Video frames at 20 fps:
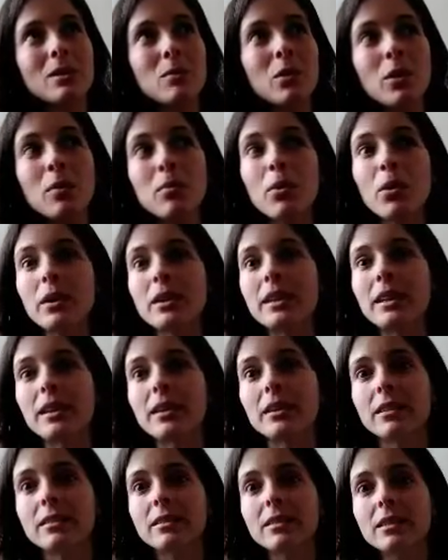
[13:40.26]
more important
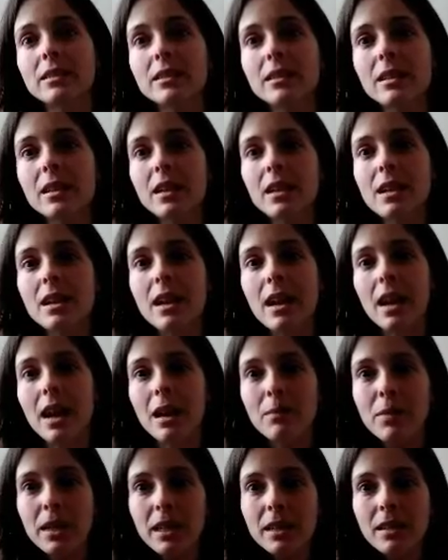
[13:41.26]
here?
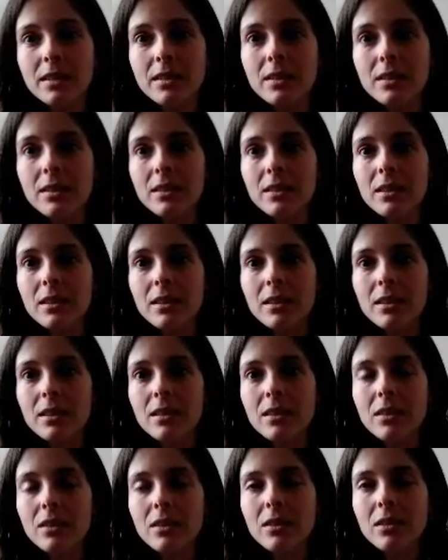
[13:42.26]
Happiness
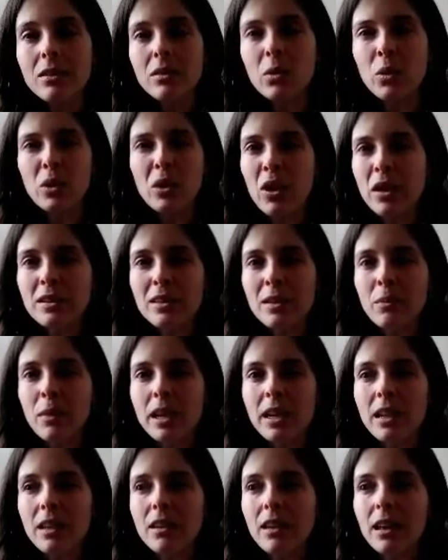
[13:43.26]
or lots of
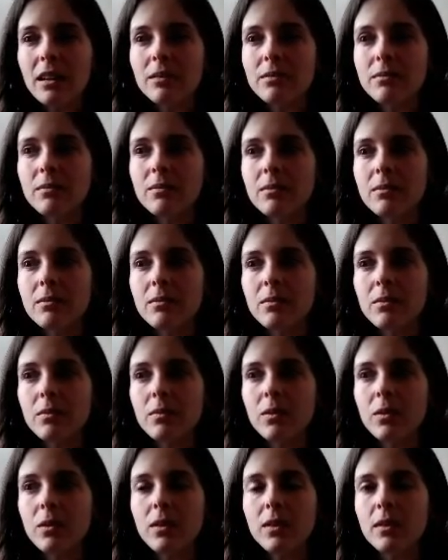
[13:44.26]
money that
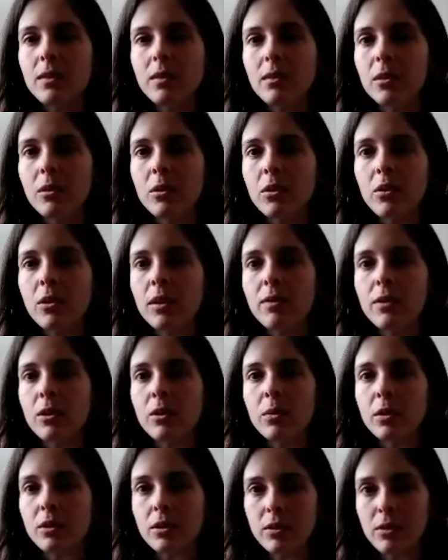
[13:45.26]
you don't even
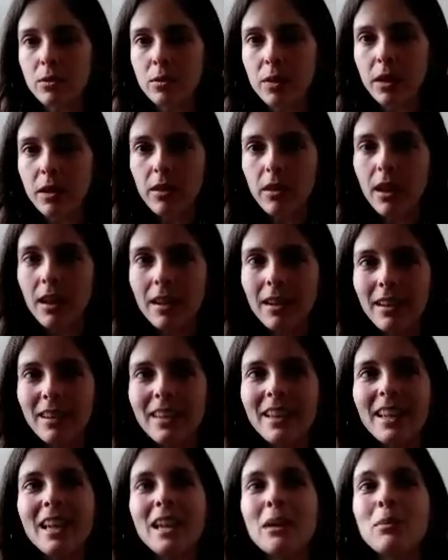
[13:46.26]
know what to do with?
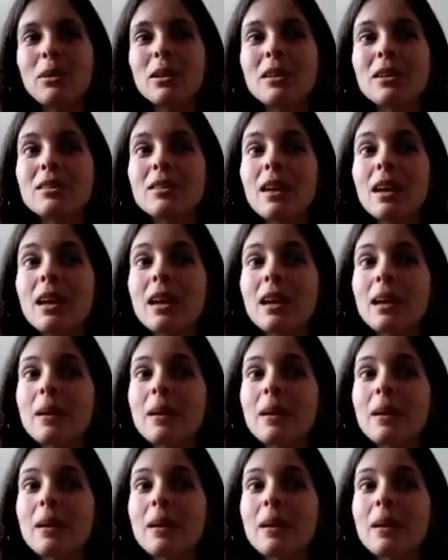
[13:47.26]
Because